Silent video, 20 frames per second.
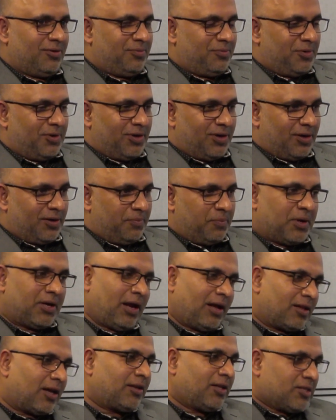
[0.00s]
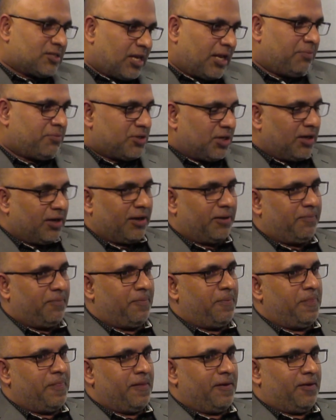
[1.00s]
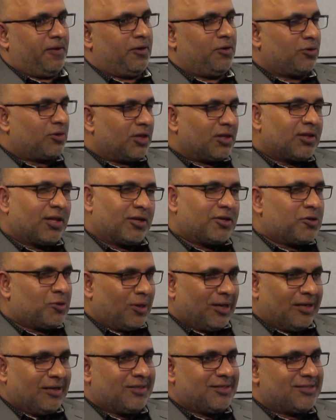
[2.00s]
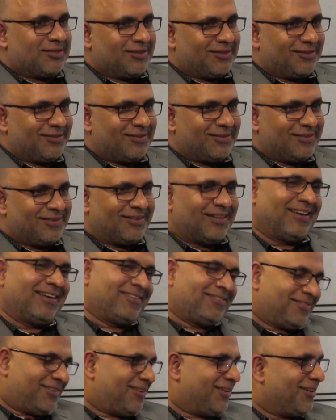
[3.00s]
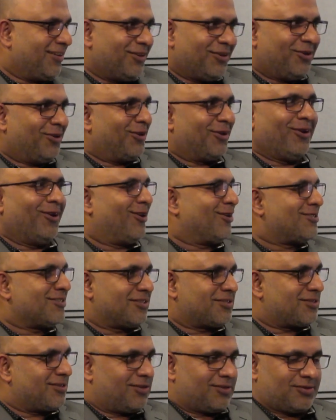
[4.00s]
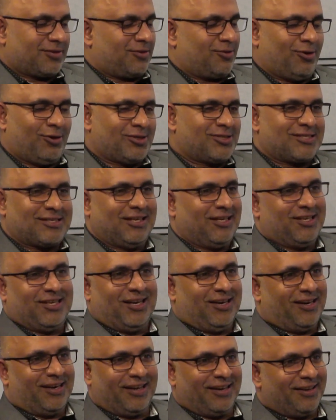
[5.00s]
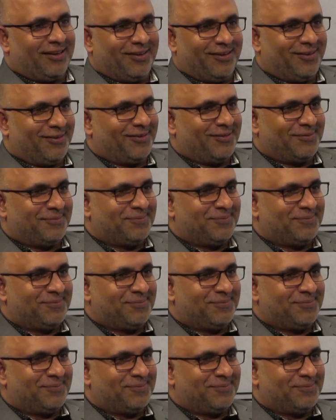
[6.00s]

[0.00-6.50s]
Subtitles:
But at the same time, you think that you learned, then you're not. It's constantly learning.